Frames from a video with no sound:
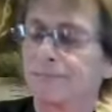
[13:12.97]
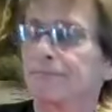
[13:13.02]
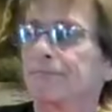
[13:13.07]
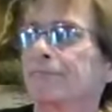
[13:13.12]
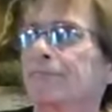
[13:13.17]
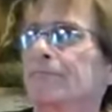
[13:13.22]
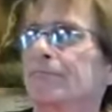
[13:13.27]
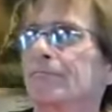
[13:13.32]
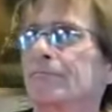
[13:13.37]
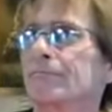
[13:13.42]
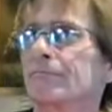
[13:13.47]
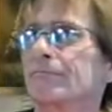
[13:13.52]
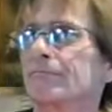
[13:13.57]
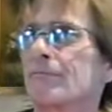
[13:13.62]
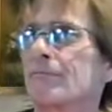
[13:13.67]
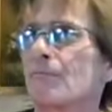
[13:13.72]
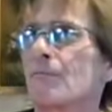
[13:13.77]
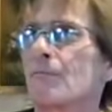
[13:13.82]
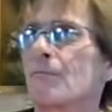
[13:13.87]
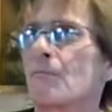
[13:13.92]

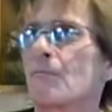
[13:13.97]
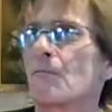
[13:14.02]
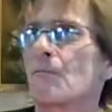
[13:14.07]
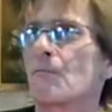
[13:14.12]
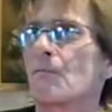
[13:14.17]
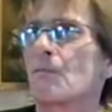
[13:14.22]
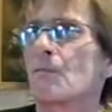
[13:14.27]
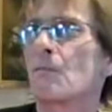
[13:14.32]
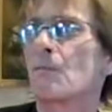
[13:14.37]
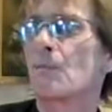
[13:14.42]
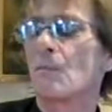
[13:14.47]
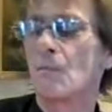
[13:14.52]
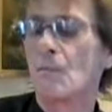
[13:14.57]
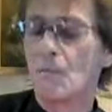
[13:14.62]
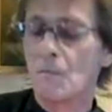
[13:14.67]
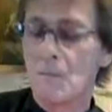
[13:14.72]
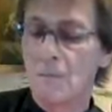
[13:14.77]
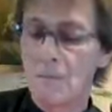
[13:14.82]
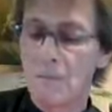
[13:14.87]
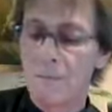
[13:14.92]

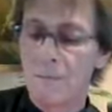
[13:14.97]
Nobody speaks.